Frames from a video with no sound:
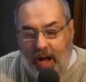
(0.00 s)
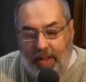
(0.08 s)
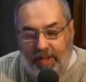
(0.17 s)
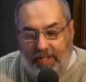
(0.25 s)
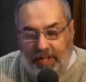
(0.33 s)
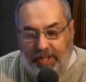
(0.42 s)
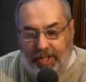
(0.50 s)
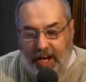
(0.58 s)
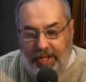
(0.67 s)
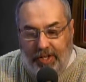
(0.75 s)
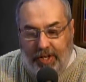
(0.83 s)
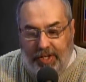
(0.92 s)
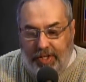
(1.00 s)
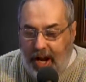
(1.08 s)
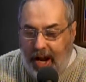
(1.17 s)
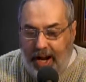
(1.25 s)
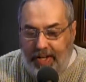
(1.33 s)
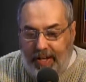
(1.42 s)
The suggested
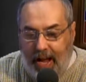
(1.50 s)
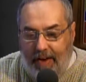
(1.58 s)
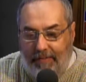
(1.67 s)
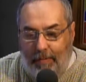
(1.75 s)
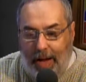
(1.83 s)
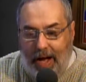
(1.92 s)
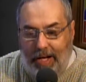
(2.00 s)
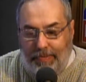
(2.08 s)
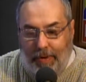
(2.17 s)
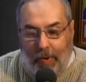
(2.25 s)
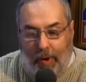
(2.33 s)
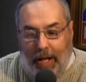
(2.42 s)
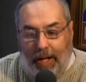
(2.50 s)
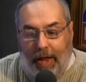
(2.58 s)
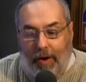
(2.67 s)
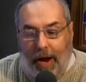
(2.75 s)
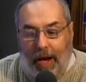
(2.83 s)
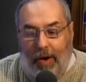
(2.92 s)
change came from House Minority
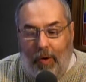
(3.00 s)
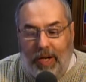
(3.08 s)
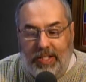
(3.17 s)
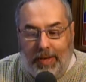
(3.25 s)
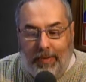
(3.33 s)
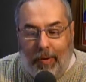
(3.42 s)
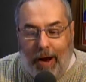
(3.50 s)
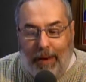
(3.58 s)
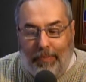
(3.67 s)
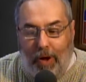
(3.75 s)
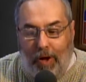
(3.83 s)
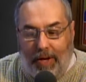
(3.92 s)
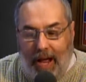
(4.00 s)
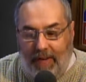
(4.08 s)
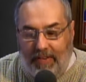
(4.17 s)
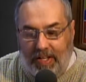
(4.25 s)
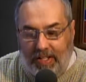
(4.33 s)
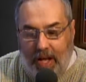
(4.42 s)
Leader and Lawrence Democrat Paul
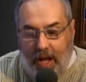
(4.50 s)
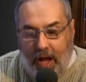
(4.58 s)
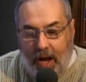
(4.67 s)
Davis.